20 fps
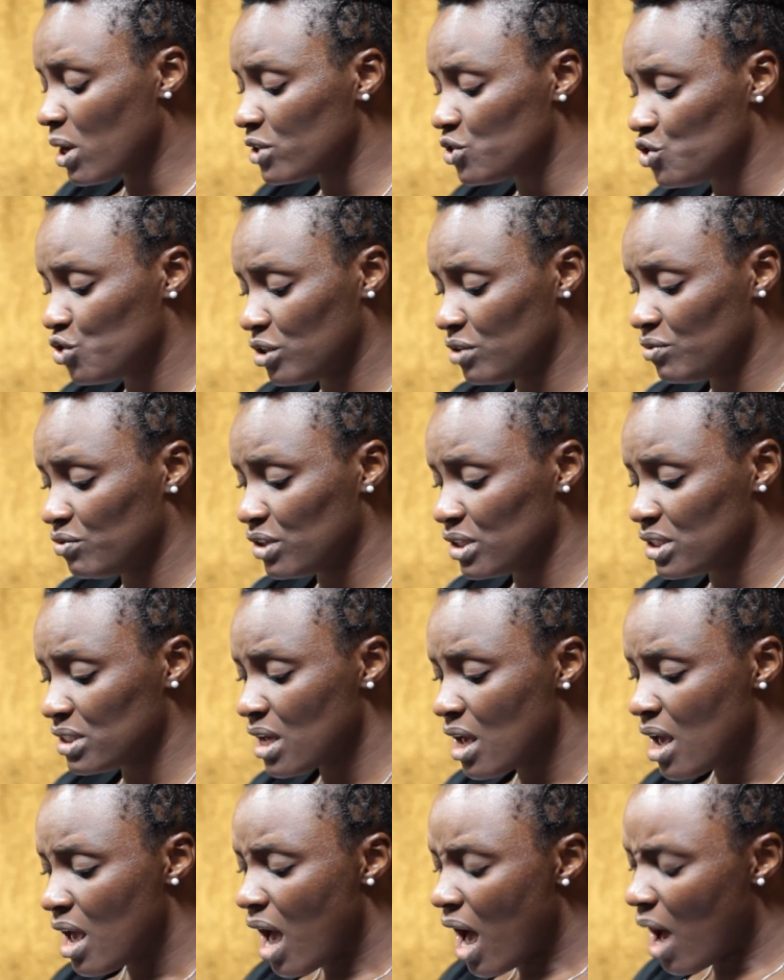achieve it.
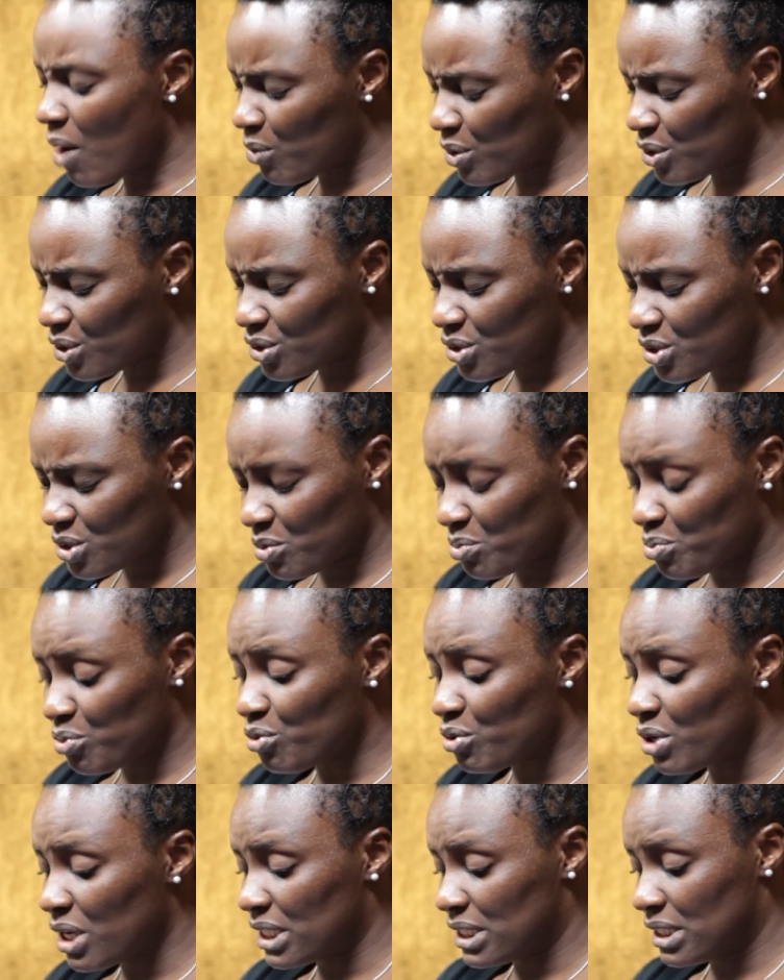I want us to
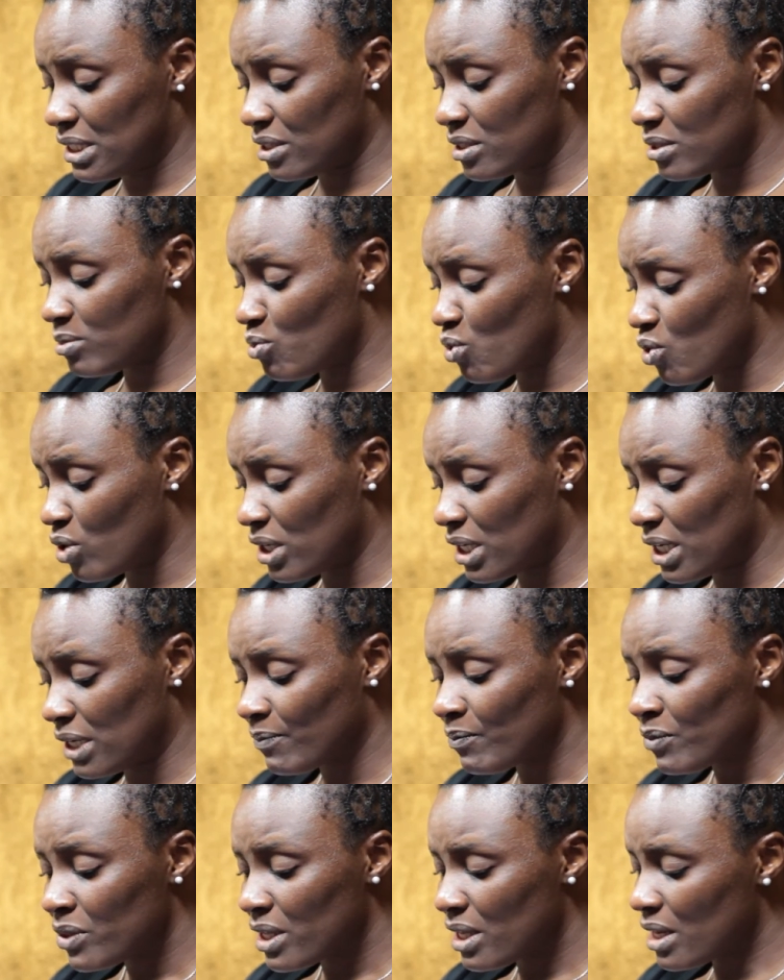pray this morning,
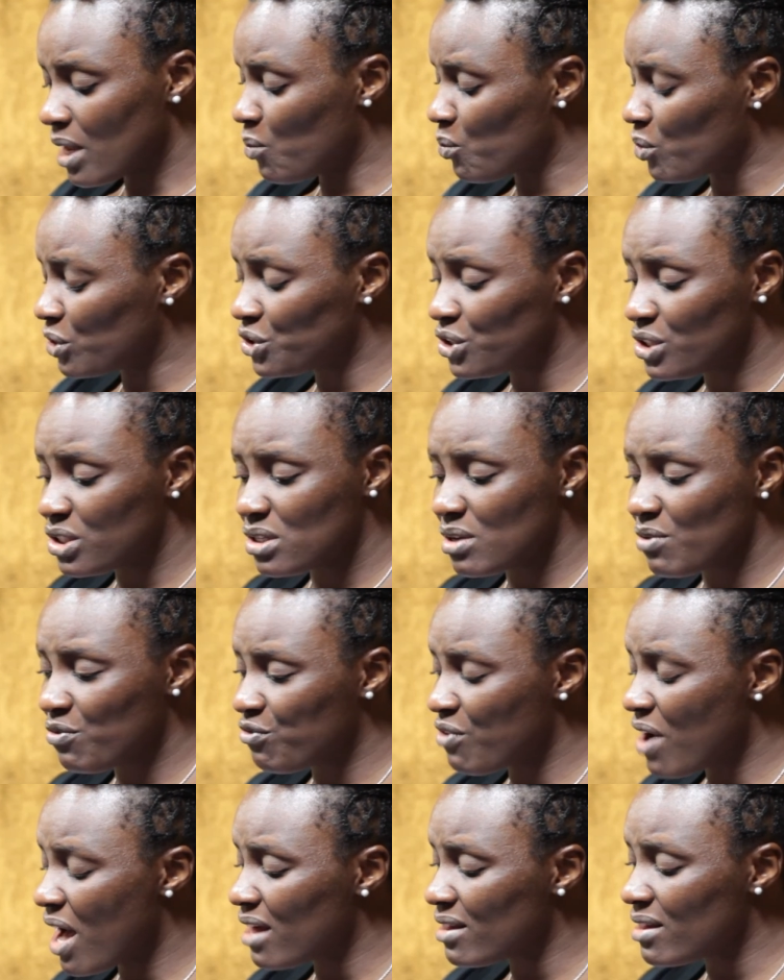and I want you to say,
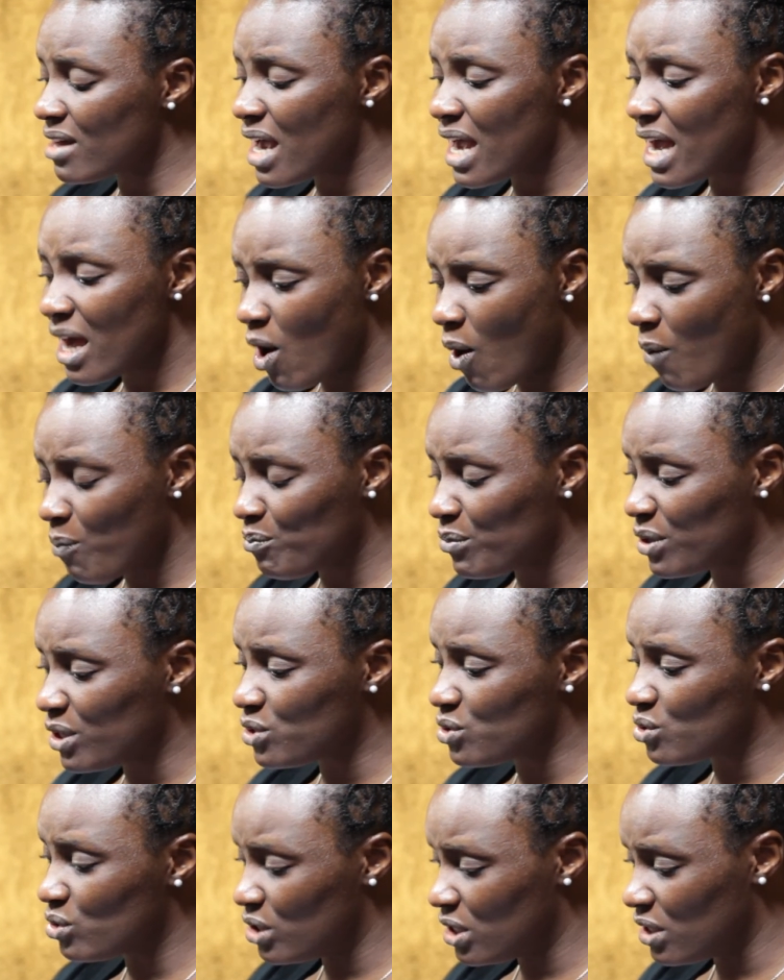"Father, help me
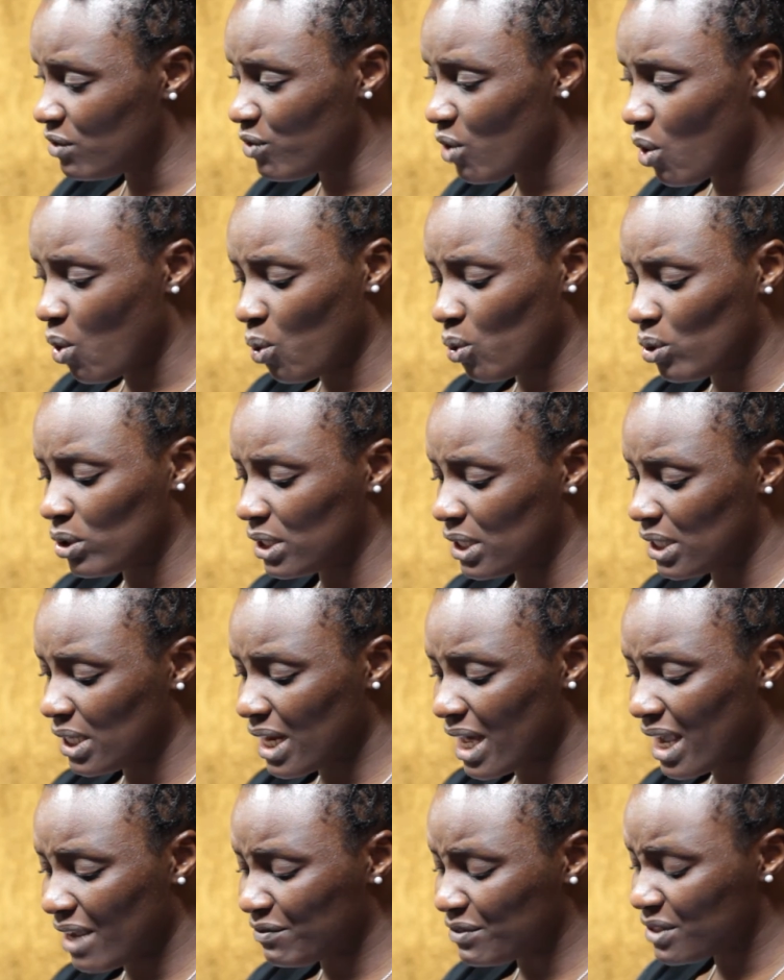to live a holy
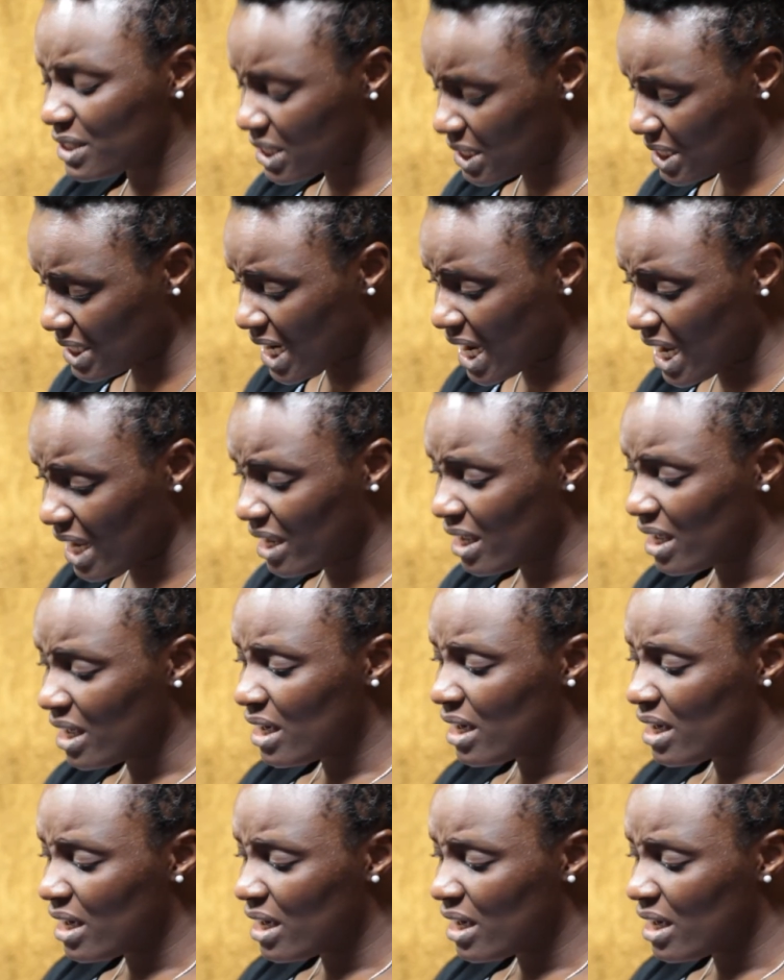life today.